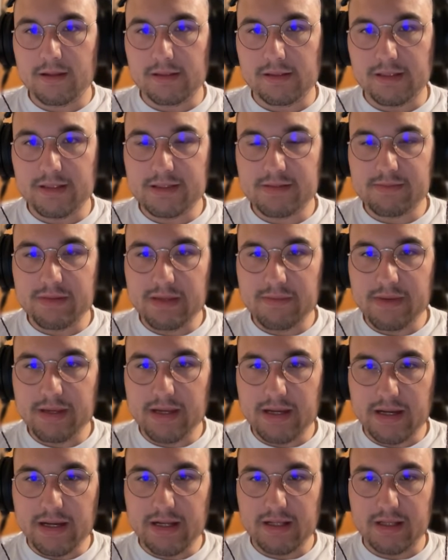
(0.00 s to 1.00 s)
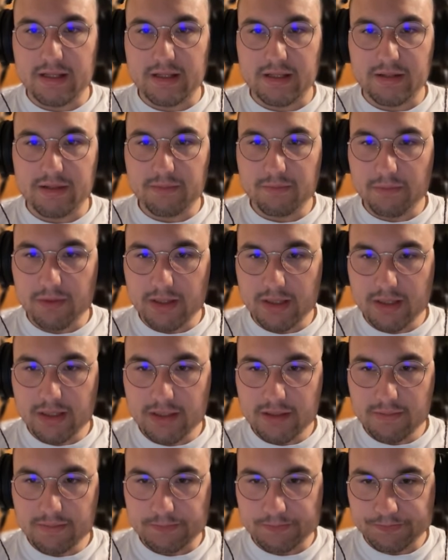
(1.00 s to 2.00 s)
Let's maybe add another
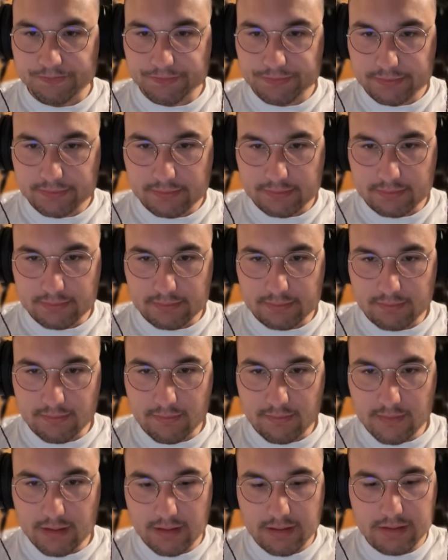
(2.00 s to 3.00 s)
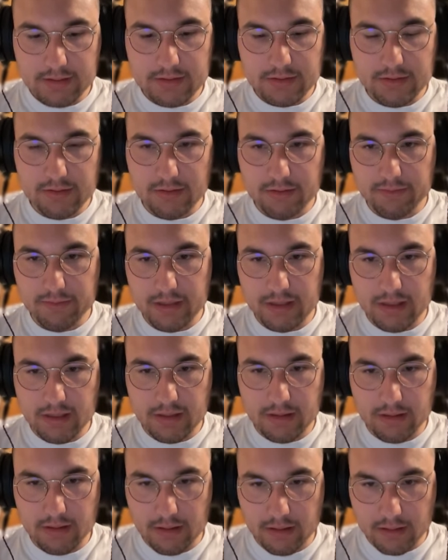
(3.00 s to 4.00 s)
plugin. It's gonna
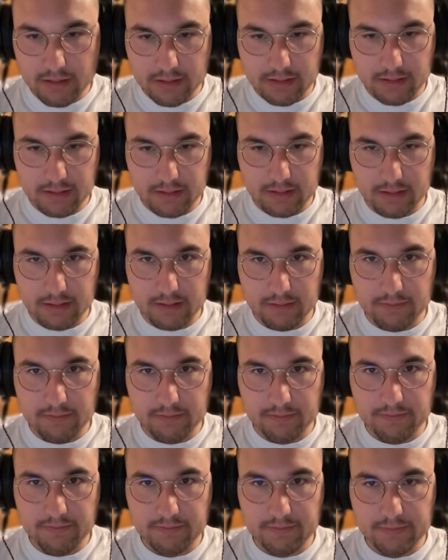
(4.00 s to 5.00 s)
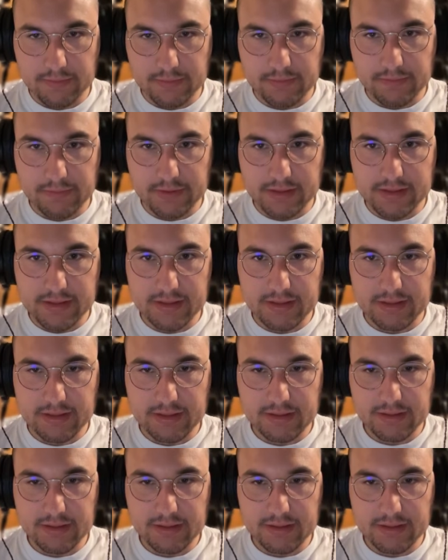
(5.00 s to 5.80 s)
be, um, where is it?